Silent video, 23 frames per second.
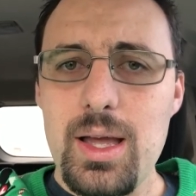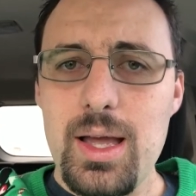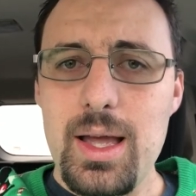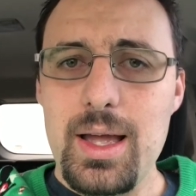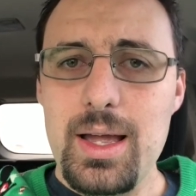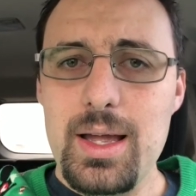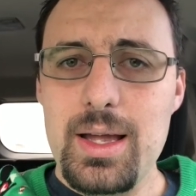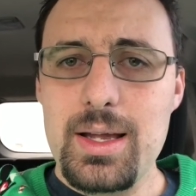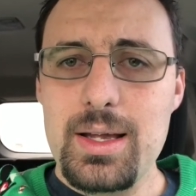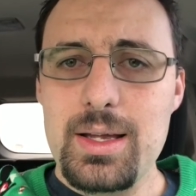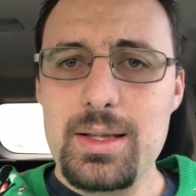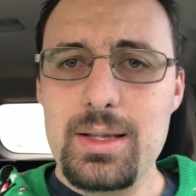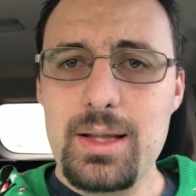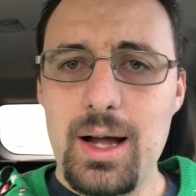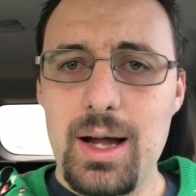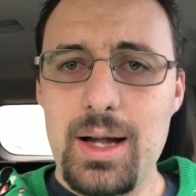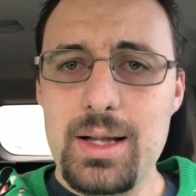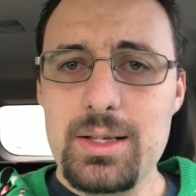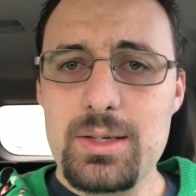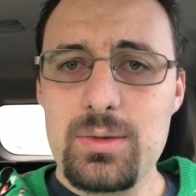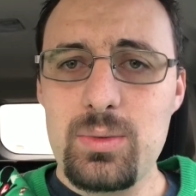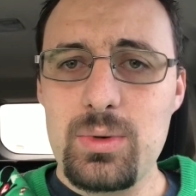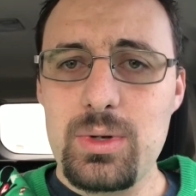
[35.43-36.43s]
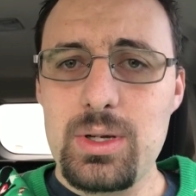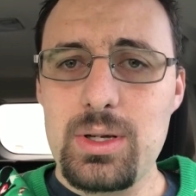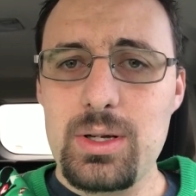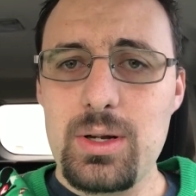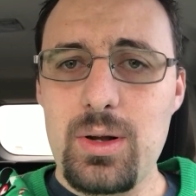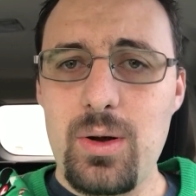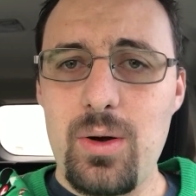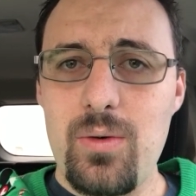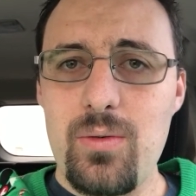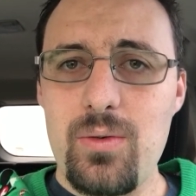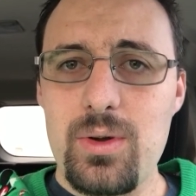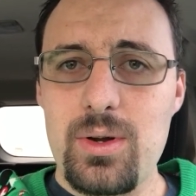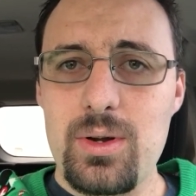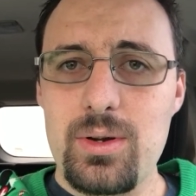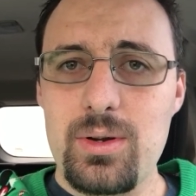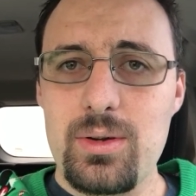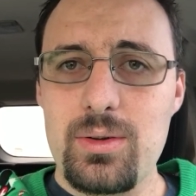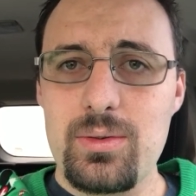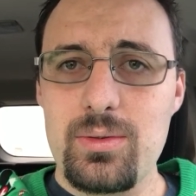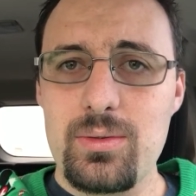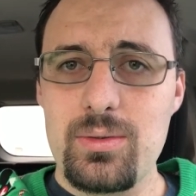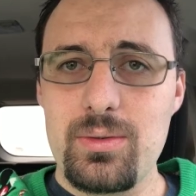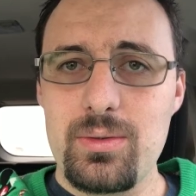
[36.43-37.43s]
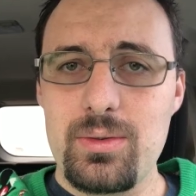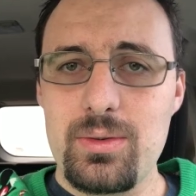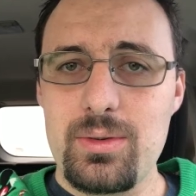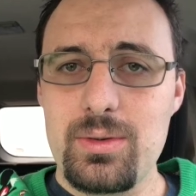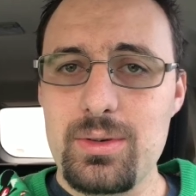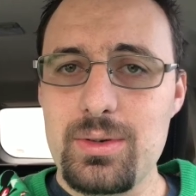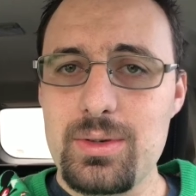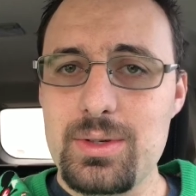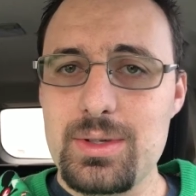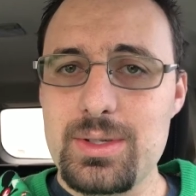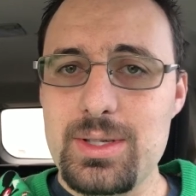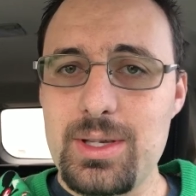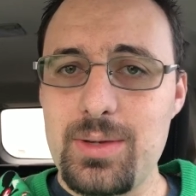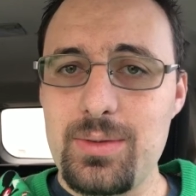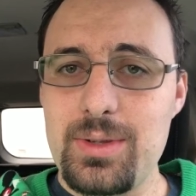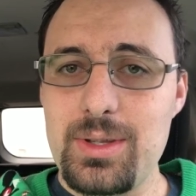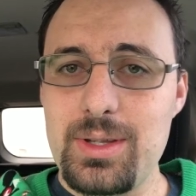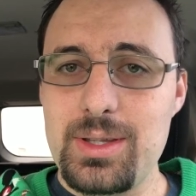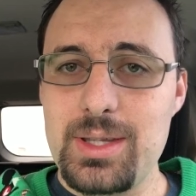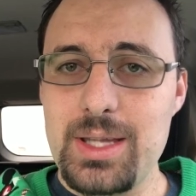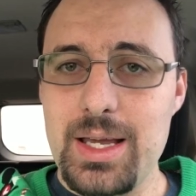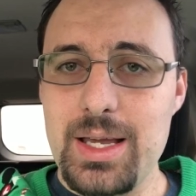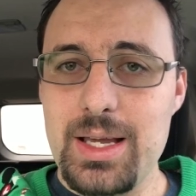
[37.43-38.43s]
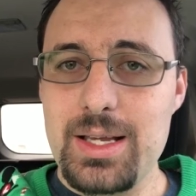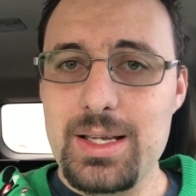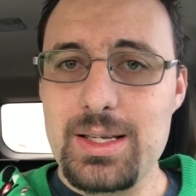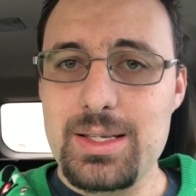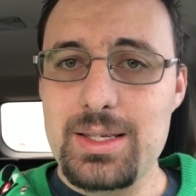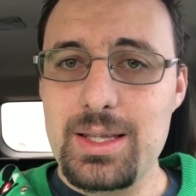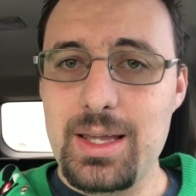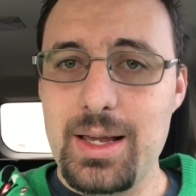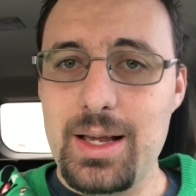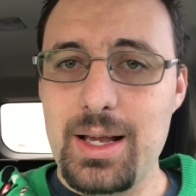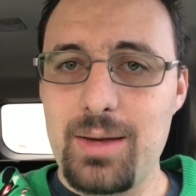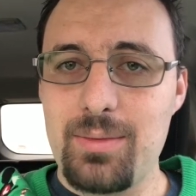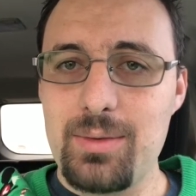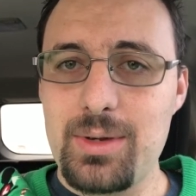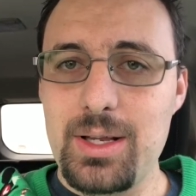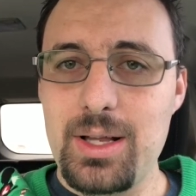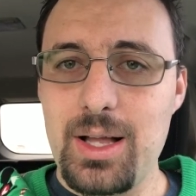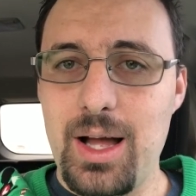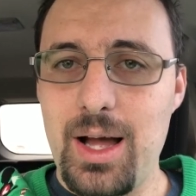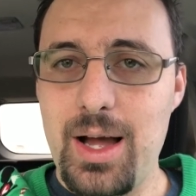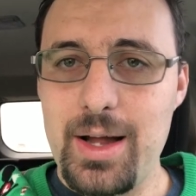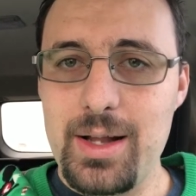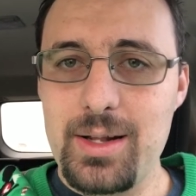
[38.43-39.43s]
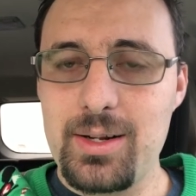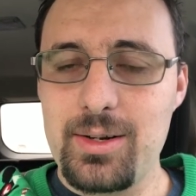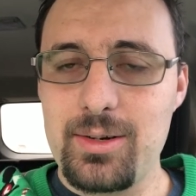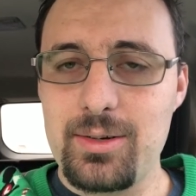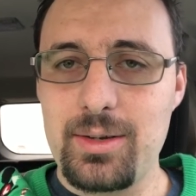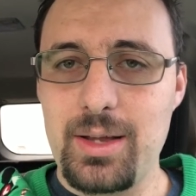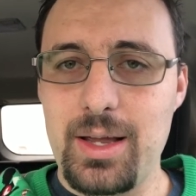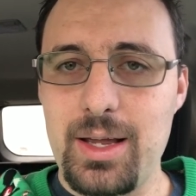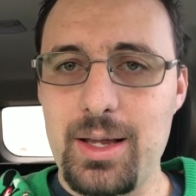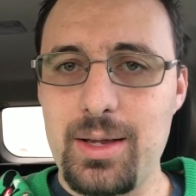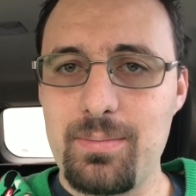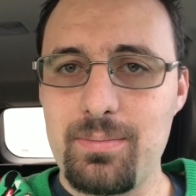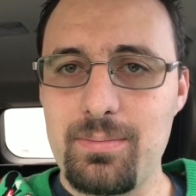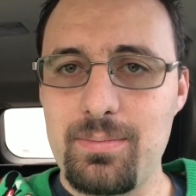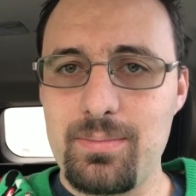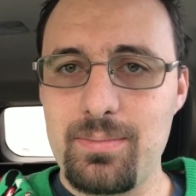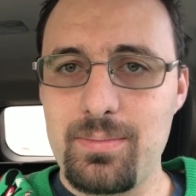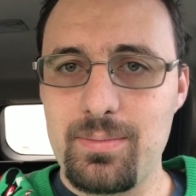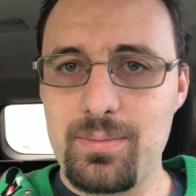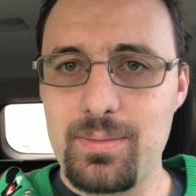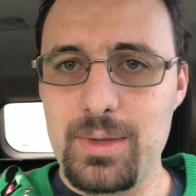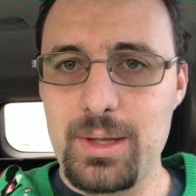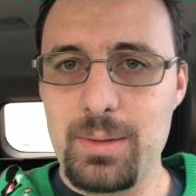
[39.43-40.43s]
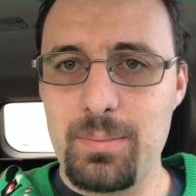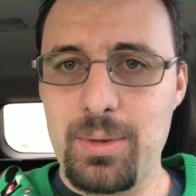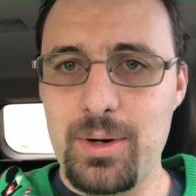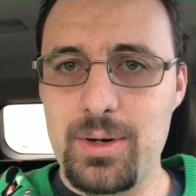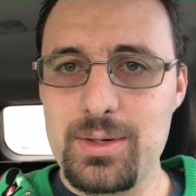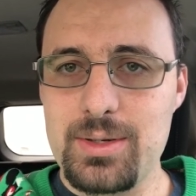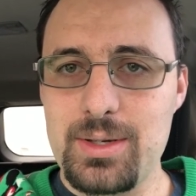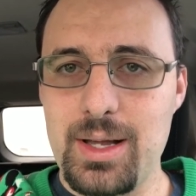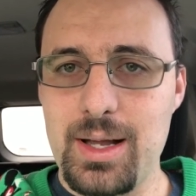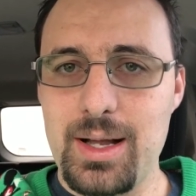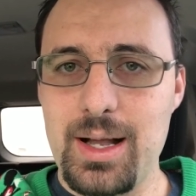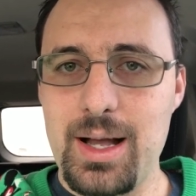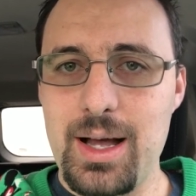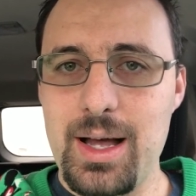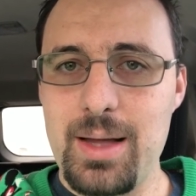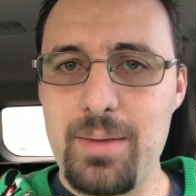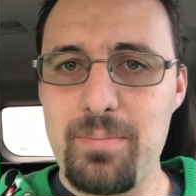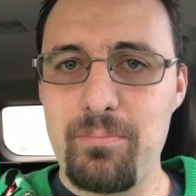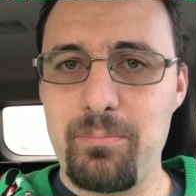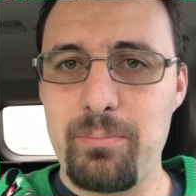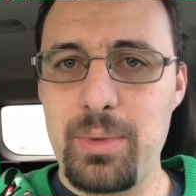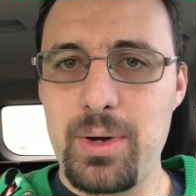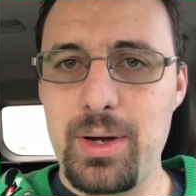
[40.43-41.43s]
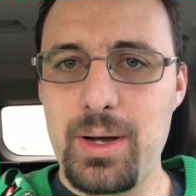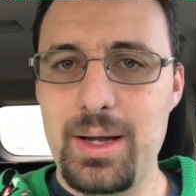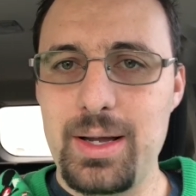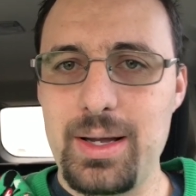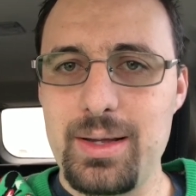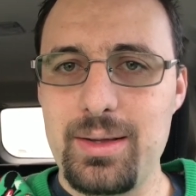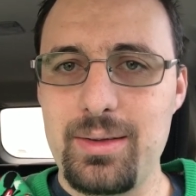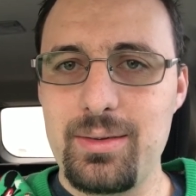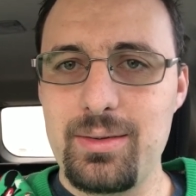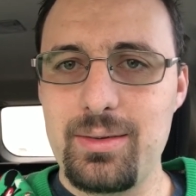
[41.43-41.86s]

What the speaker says: And I just want to go over some of the things. Like, I'm going to hide her name, the person I got, but